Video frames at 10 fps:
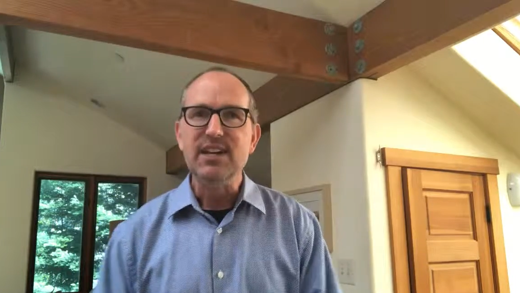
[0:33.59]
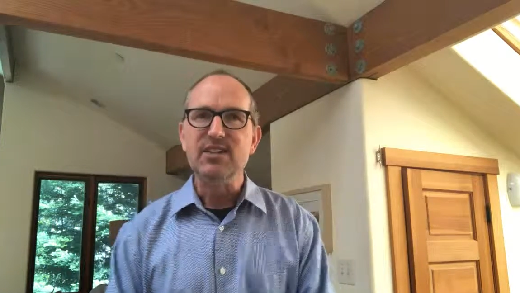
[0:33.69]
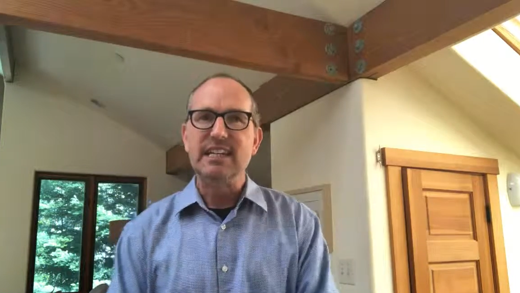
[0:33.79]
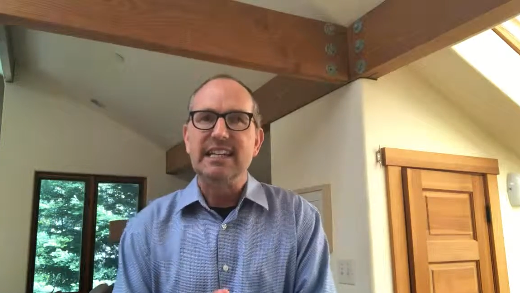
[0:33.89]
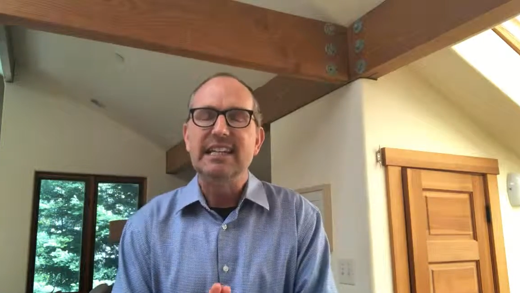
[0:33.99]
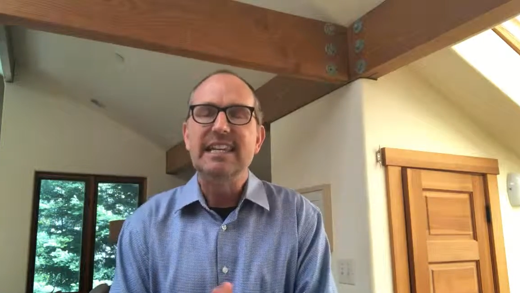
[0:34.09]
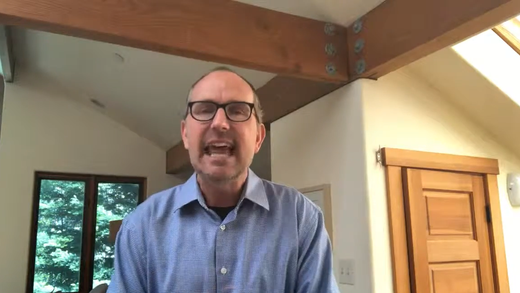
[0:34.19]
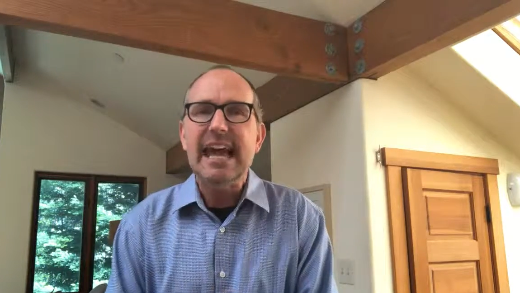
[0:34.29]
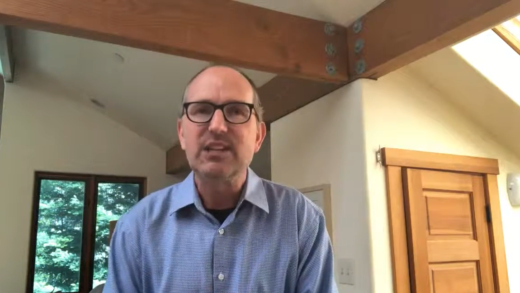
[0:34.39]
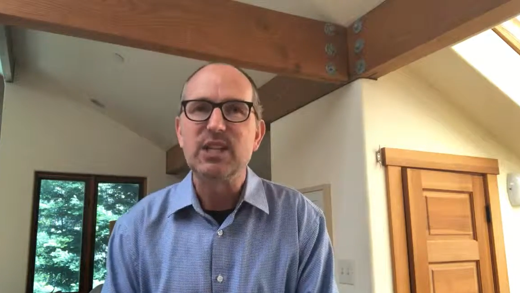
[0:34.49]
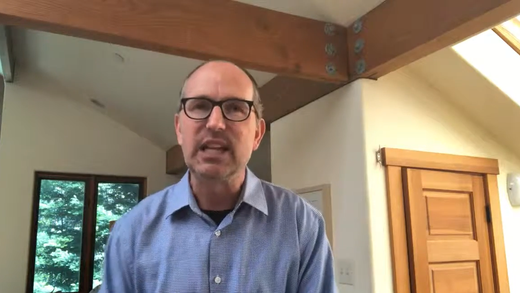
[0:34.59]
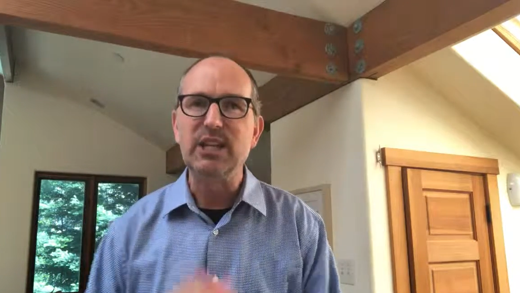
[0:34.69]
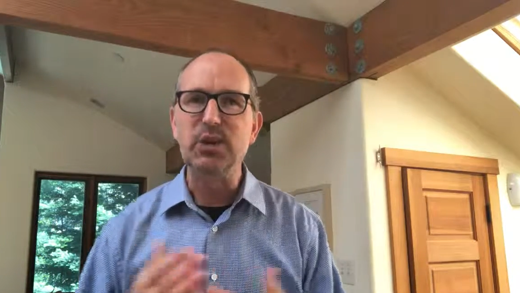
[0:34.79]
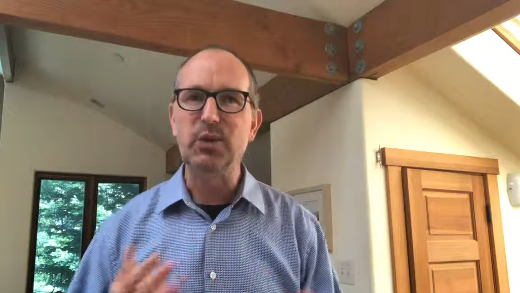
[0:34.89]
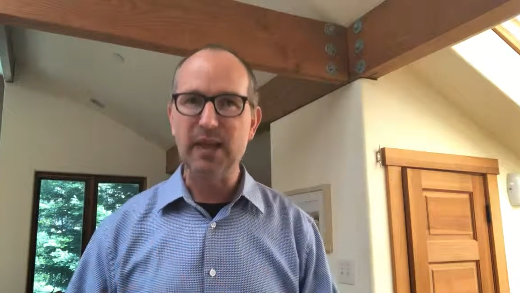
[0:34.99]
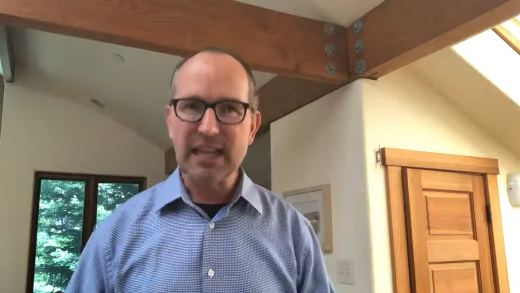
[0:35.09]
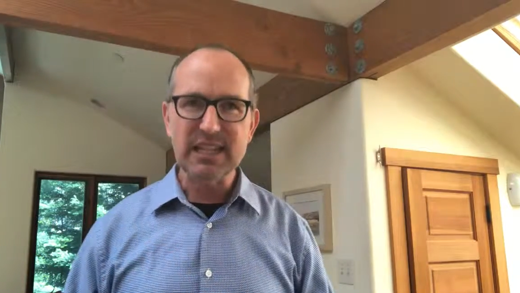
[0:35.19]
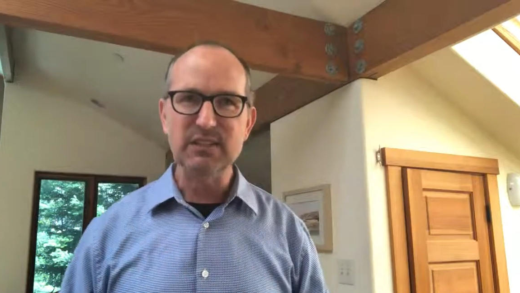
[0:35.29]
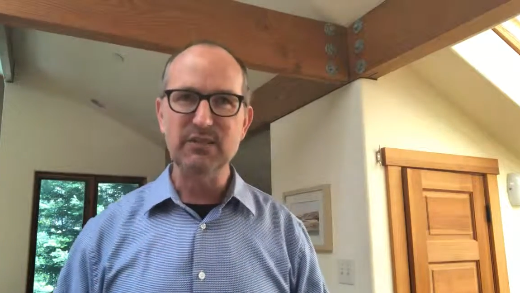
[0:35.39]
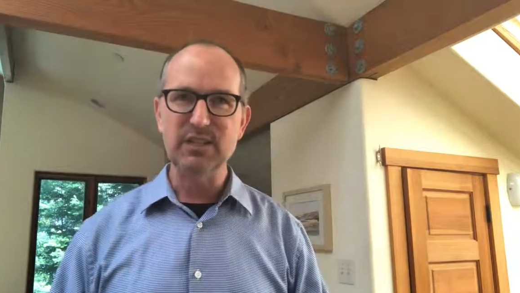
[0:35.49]
to connect in
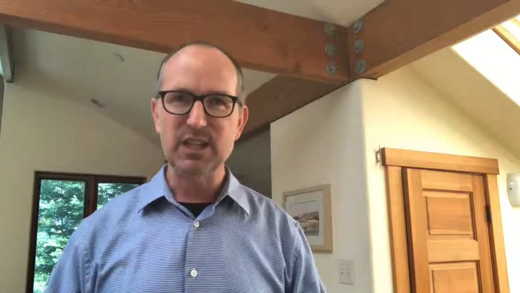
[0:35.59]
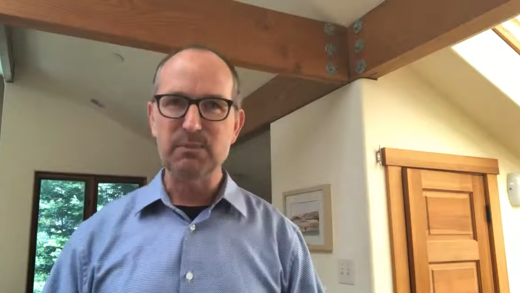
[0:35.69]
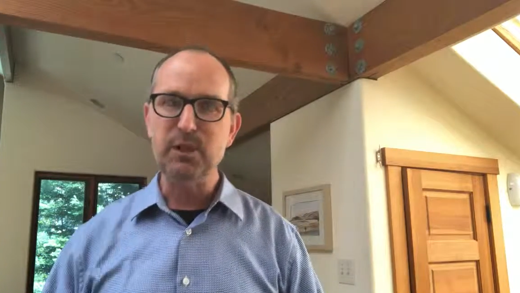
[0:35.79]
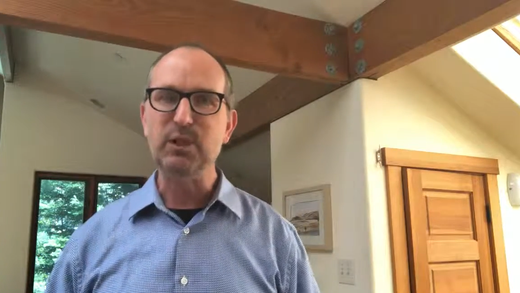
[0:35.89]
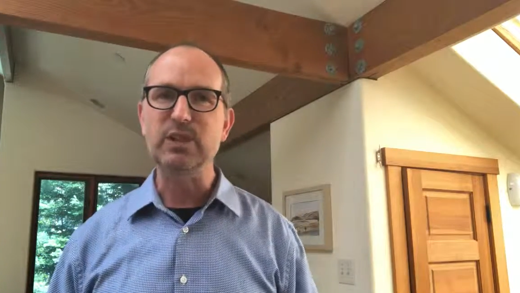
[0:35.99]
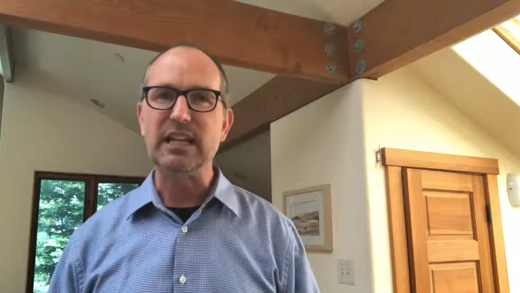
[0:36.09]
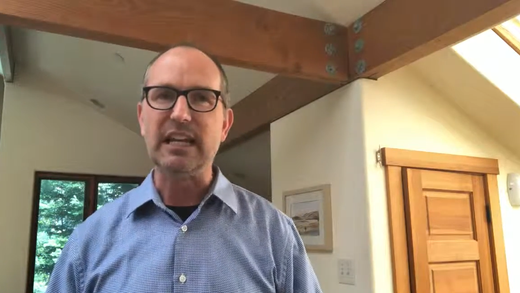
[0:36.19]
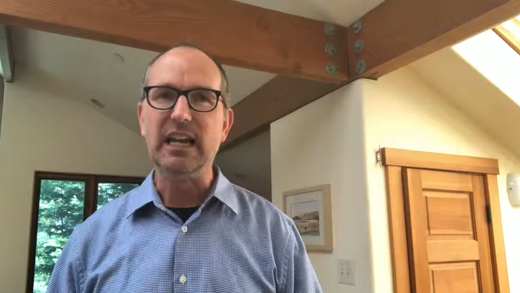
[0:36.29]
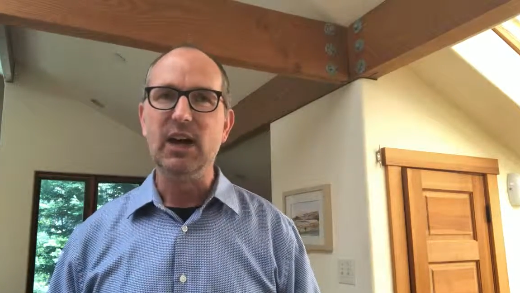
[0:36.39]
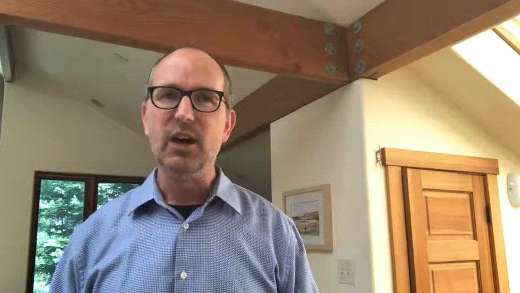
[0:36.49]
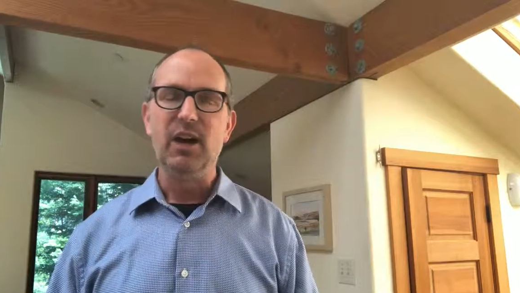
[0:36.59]
creative community.